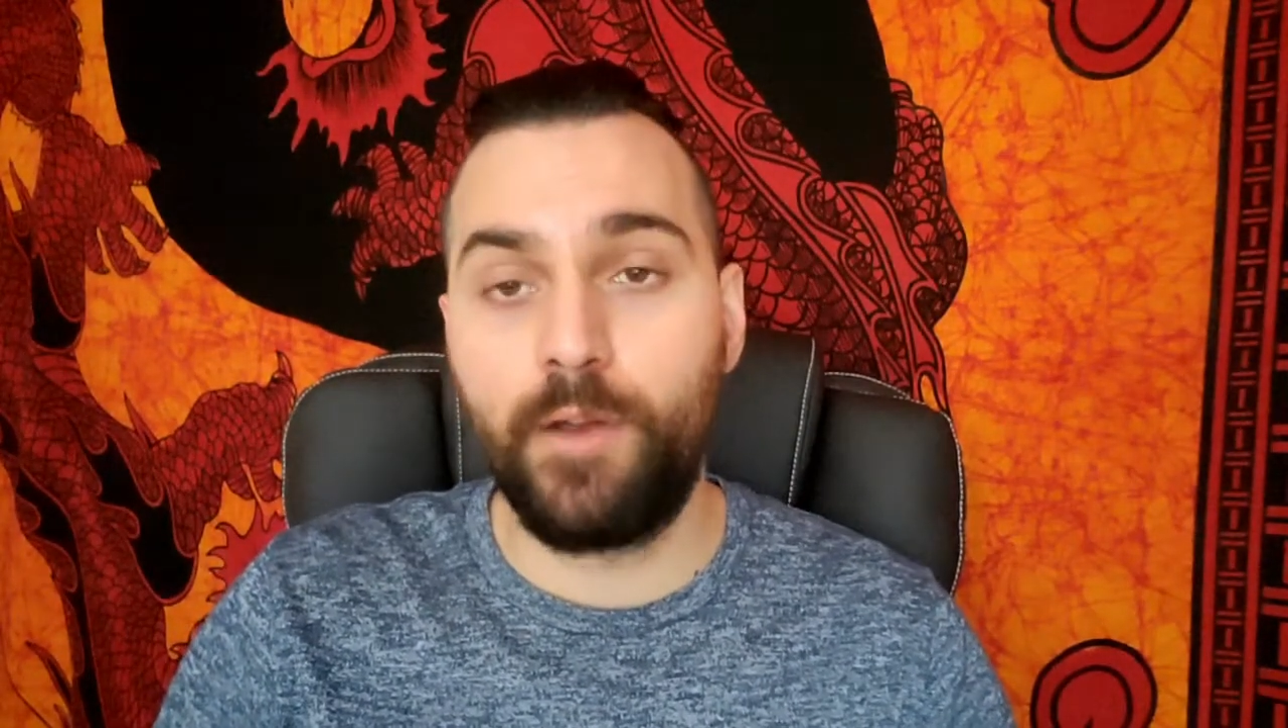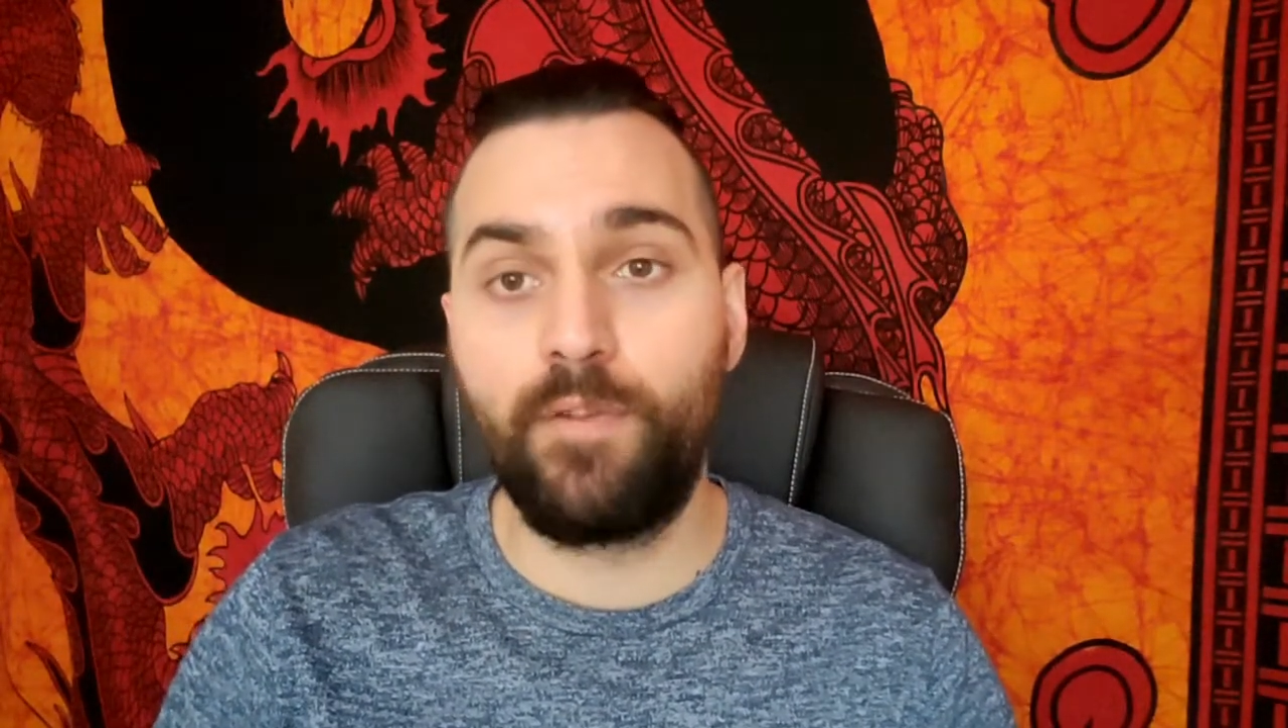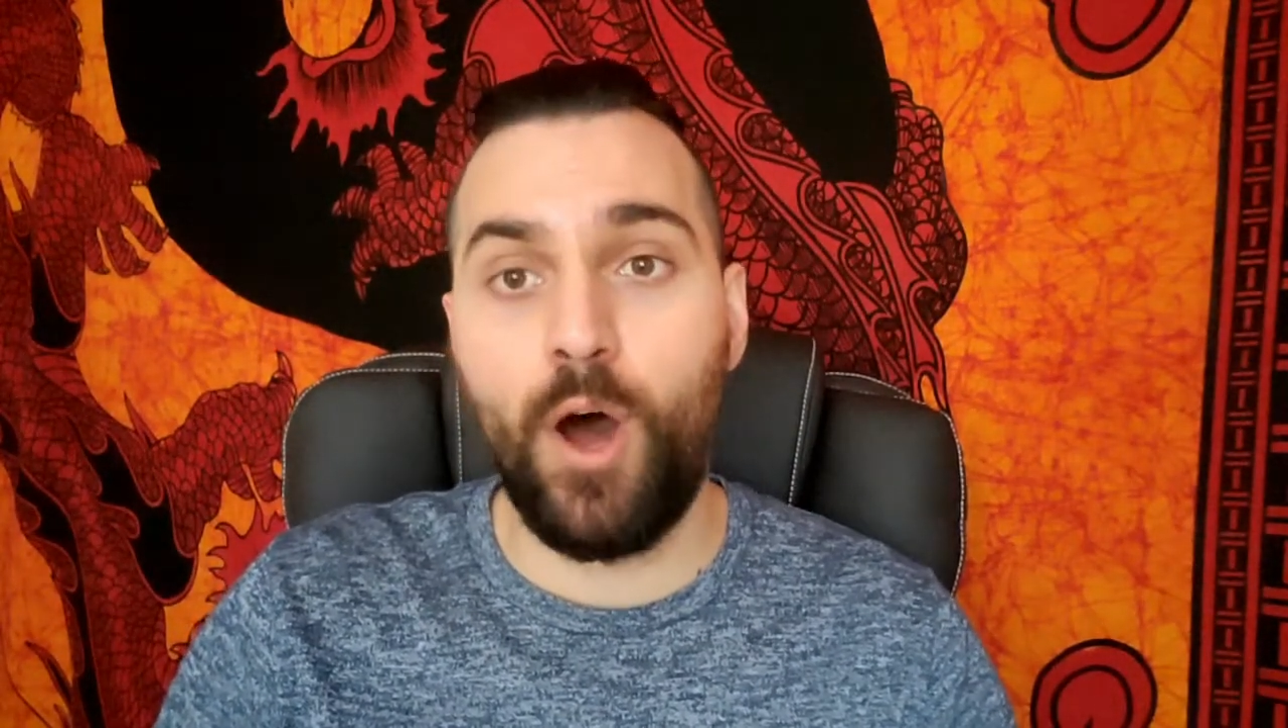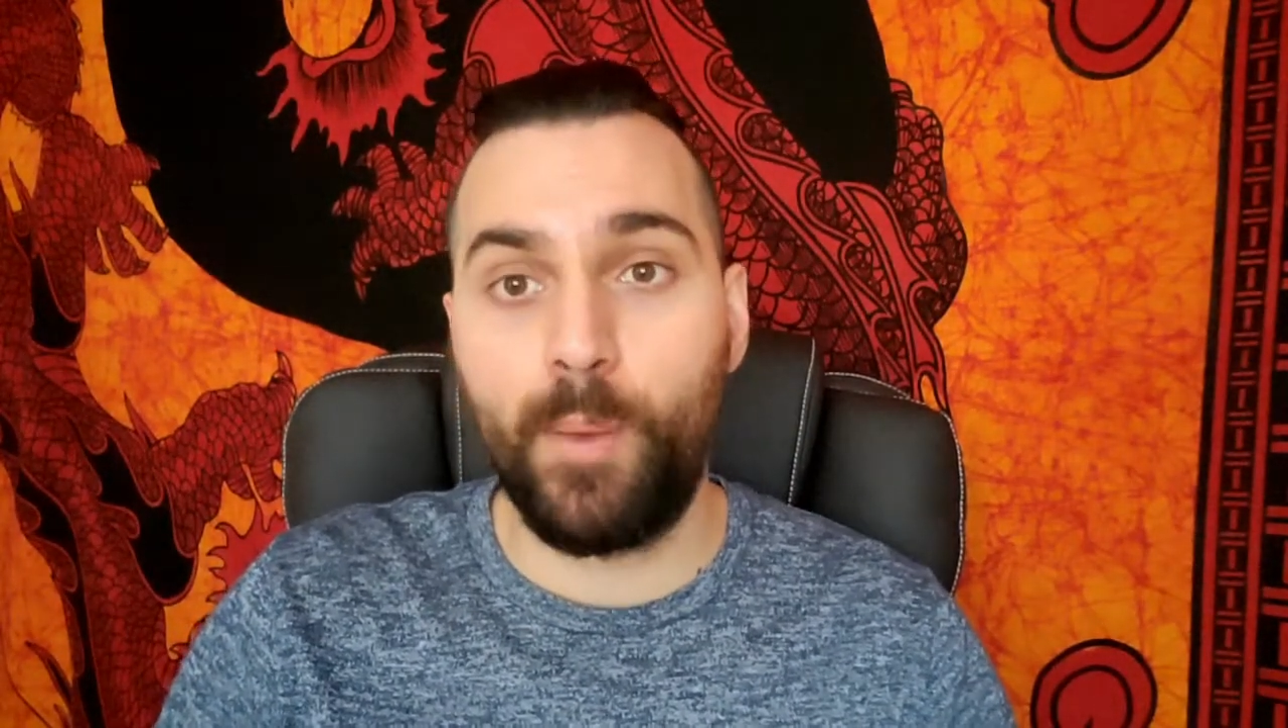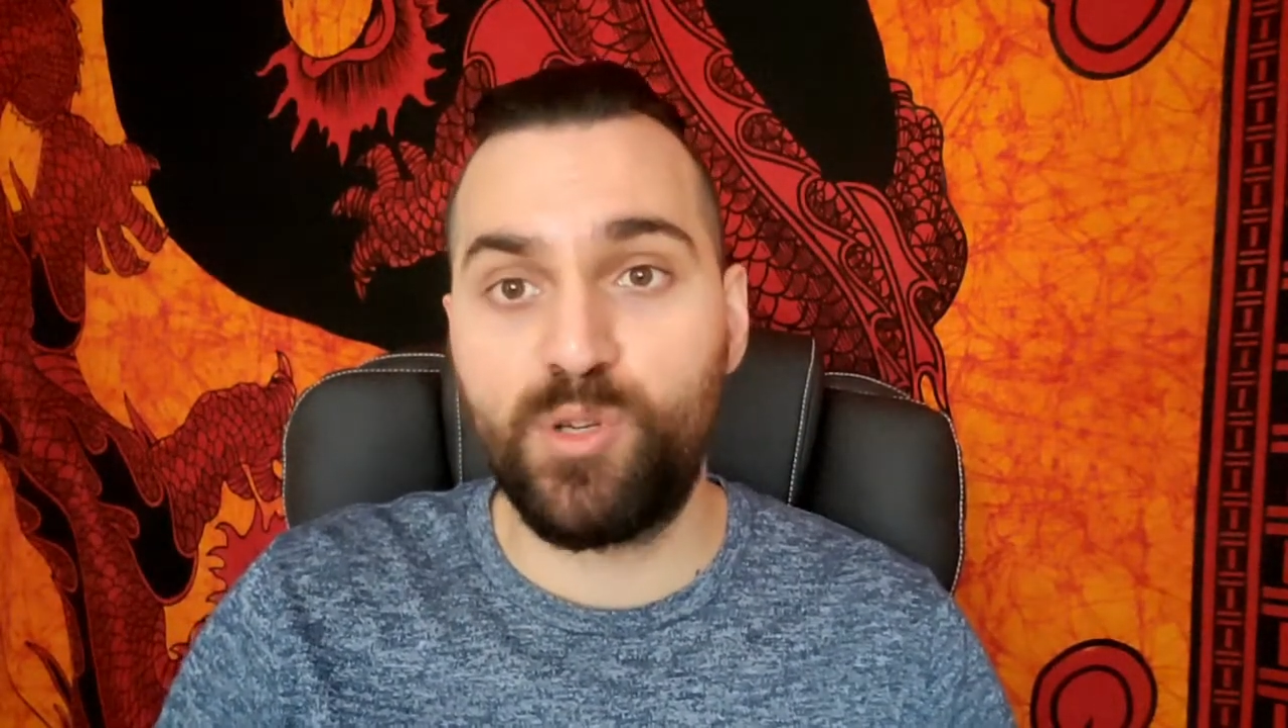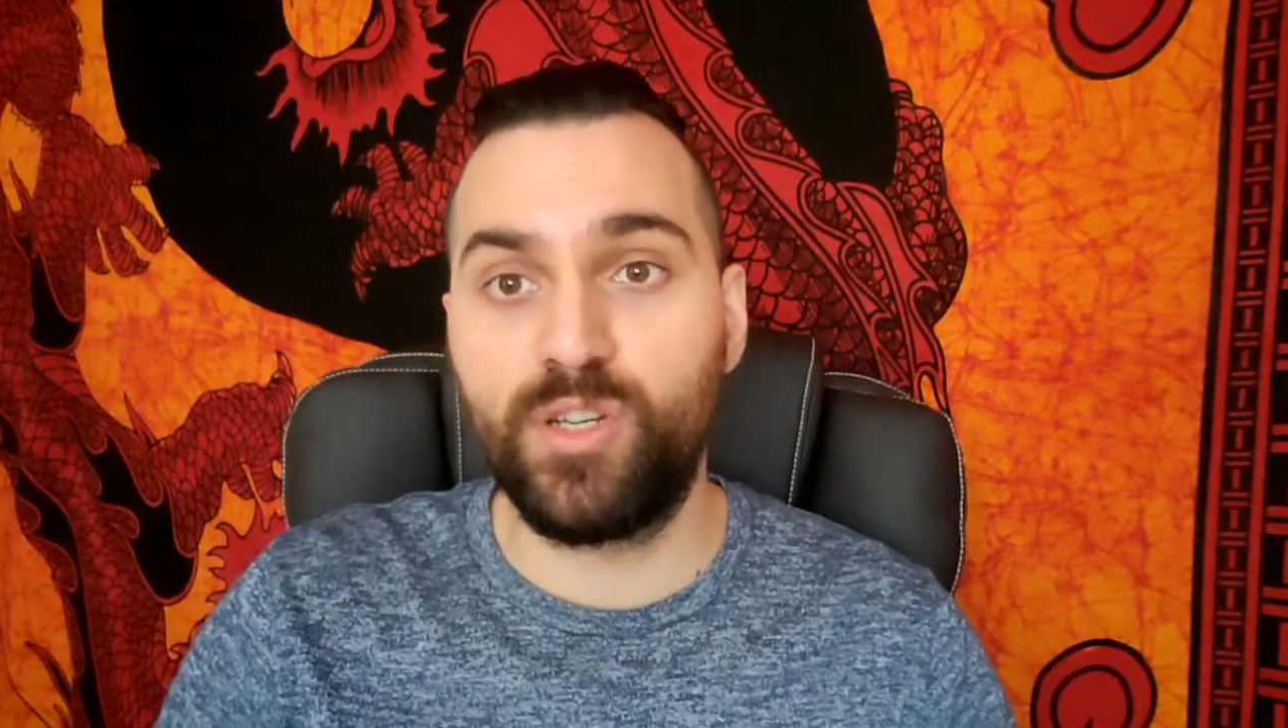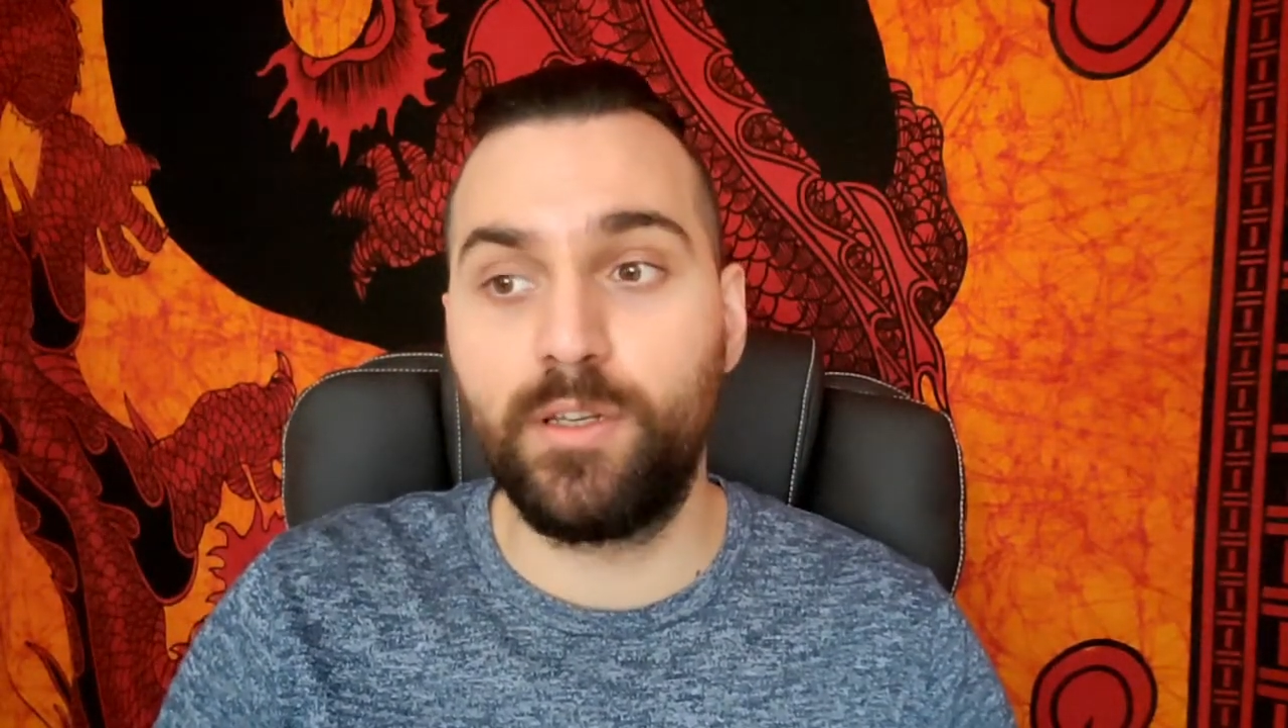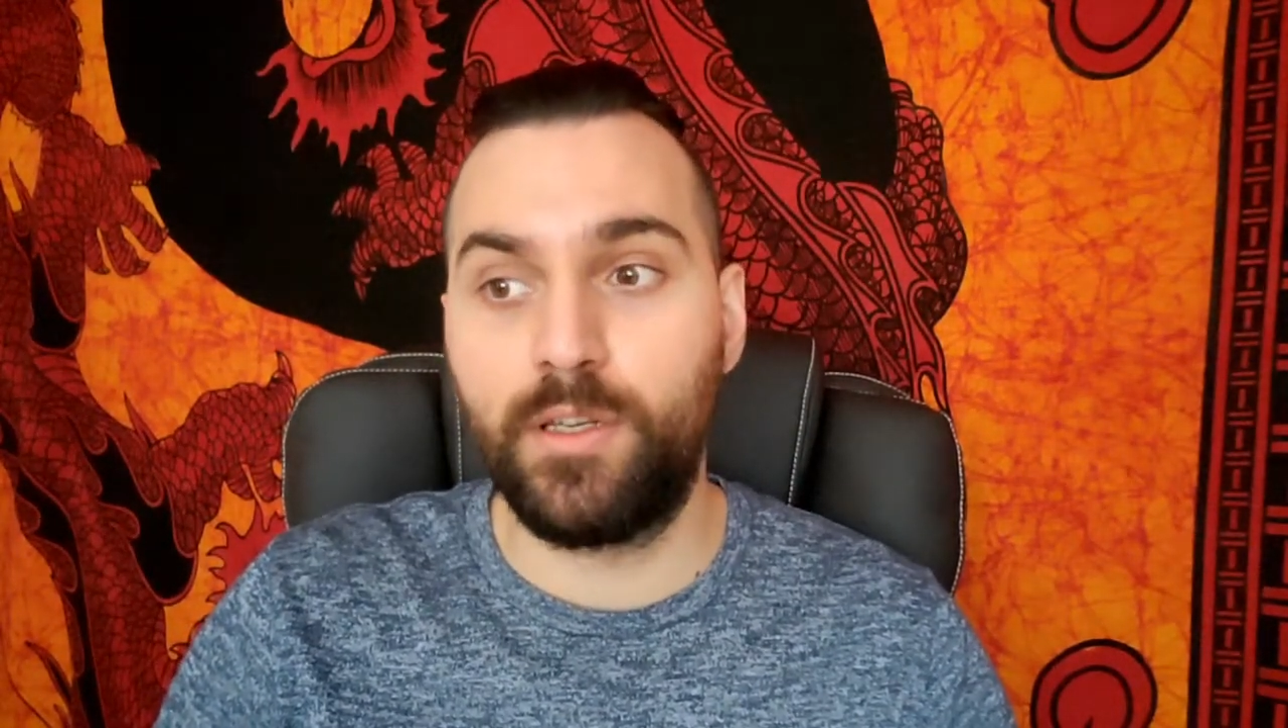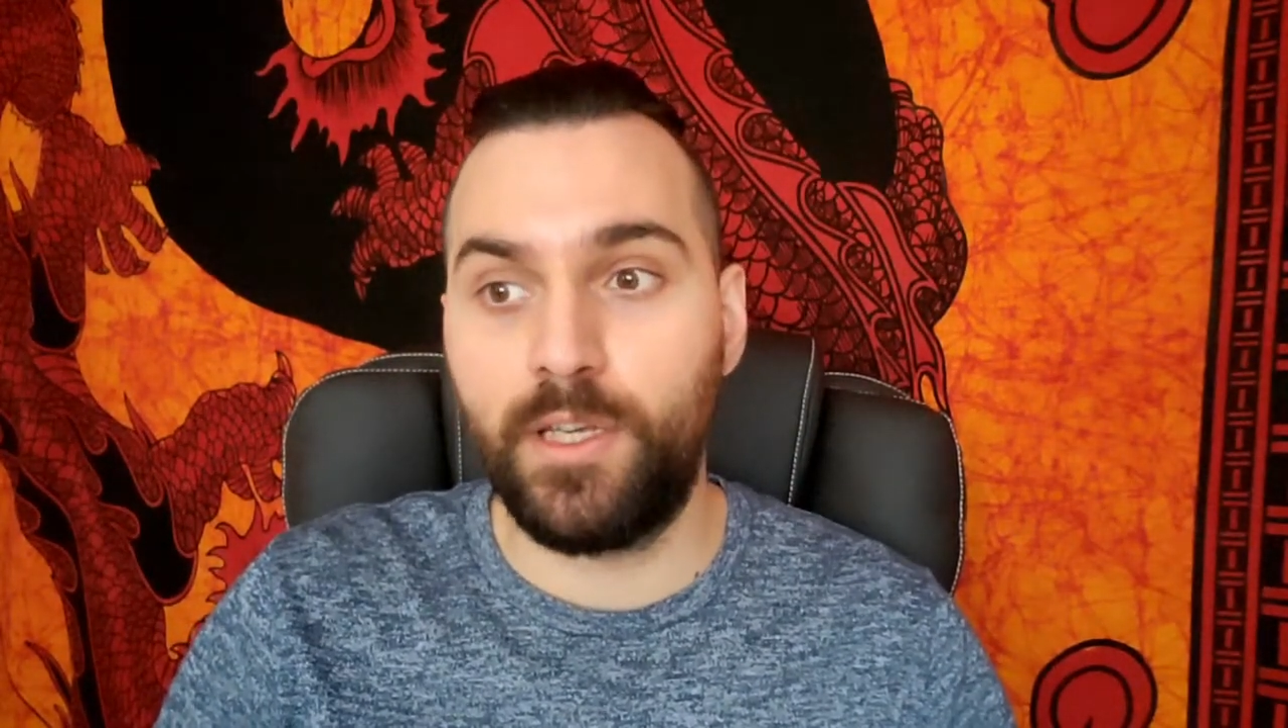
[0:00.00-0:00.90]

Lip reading: of option